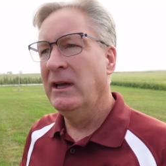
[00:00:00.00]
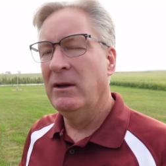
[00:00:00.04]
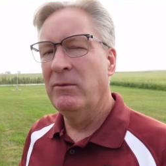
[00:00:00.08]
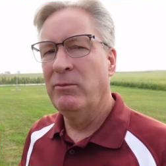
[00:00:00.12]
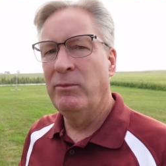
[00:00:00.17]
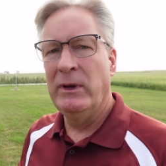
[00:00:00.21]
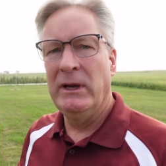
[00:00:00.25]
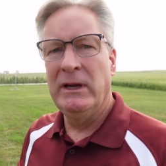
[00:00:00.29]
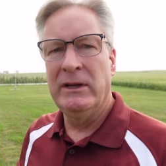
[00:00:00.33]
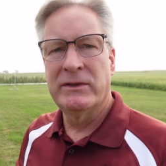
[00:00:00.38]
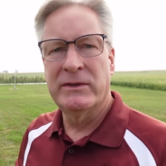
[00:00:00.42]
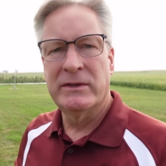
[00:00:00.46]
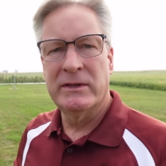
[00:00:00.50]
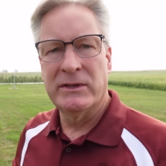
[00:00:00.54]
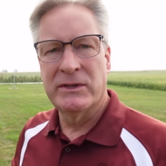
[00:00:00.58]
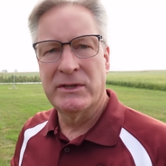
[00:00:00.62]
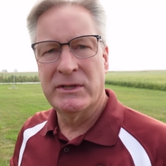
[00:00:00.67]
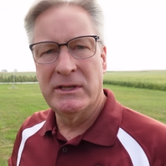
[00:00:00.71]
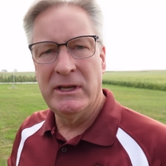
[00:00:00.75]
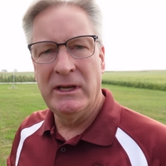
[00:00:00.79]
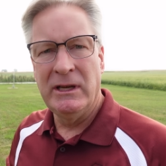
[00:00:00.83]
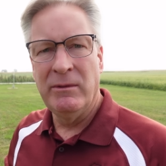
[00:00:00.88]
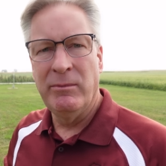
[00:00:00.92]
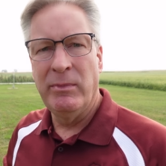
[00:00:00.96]
it beats
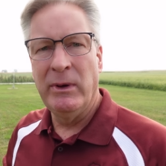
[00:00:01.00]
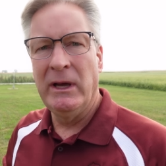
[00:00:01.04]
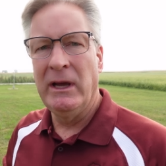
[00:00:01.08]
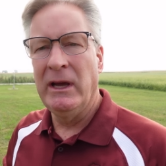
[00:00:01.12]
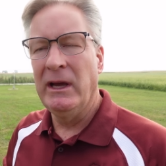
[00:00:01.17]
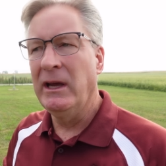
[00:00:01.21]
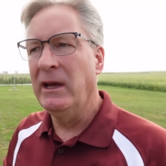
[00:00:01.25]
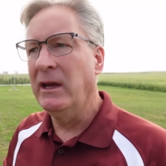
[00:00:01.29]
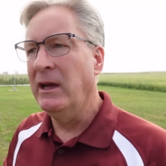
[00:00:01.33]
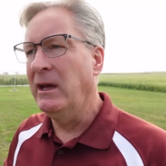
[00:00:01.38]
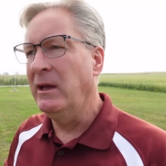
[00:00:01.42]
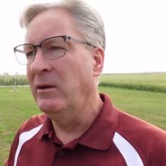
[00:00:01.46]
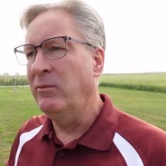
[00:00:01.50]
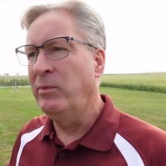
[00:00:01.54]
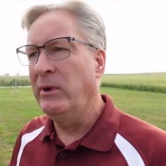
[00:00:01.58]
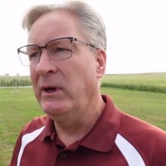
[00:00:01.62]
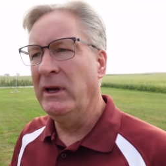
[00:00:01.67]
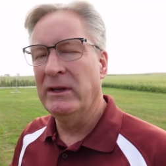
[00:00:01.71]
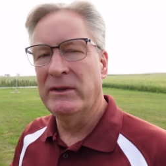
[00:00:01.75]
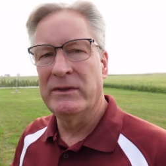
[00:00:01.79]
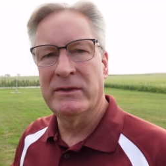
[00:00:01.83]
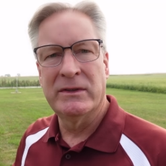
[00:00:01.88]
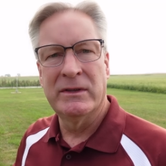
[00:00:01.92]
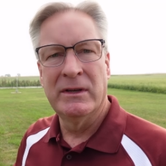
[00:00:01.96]
CB, it
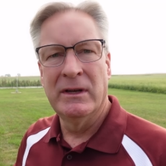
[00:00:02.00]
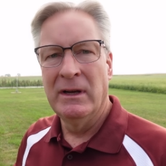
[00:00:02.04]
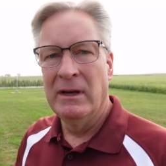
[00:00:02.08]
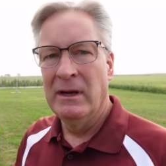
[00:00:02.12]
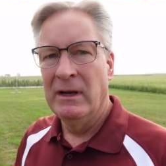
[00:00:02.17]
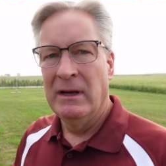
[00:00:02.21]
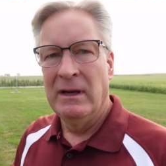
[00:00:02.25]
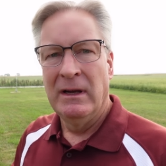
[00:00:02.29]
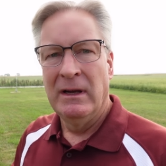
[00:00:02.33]
beats,